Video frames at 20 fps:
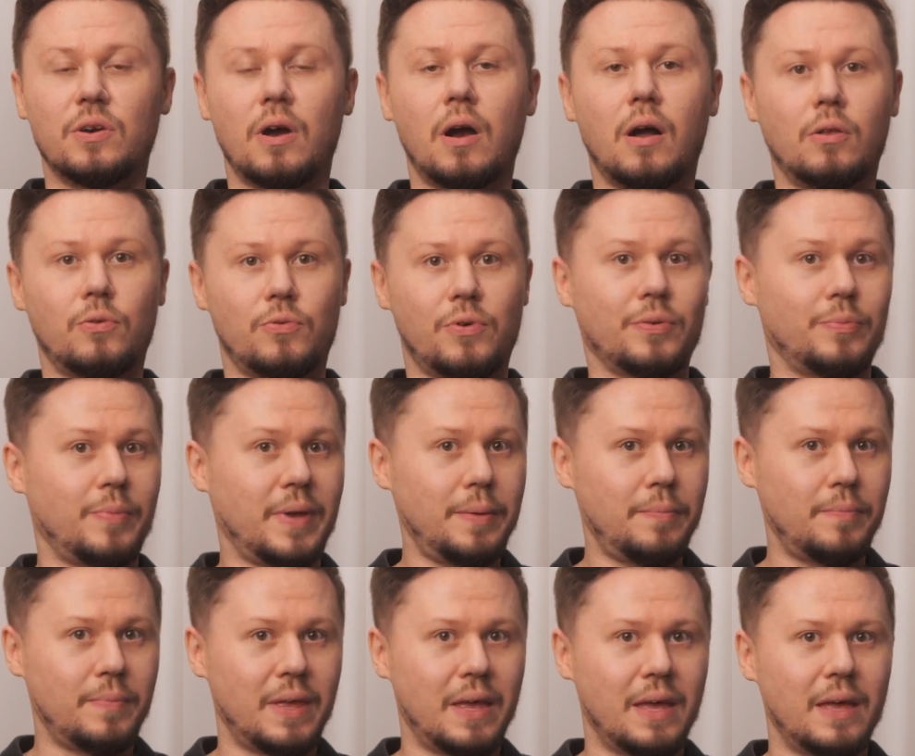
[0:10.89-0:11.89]
all around me.
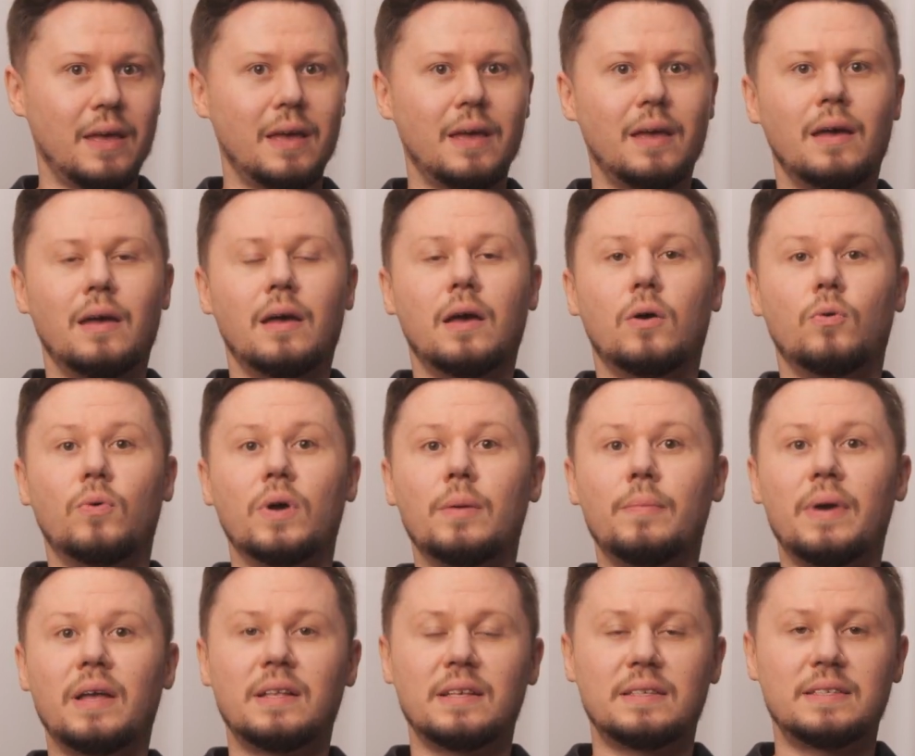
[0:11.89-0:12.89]
We
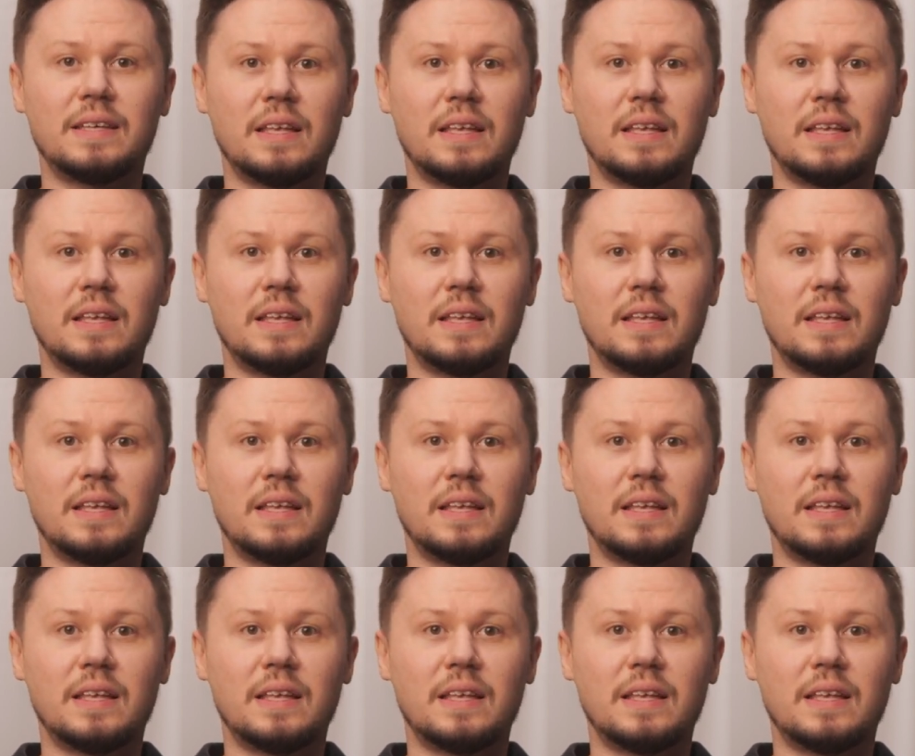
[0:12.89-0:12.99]
made a set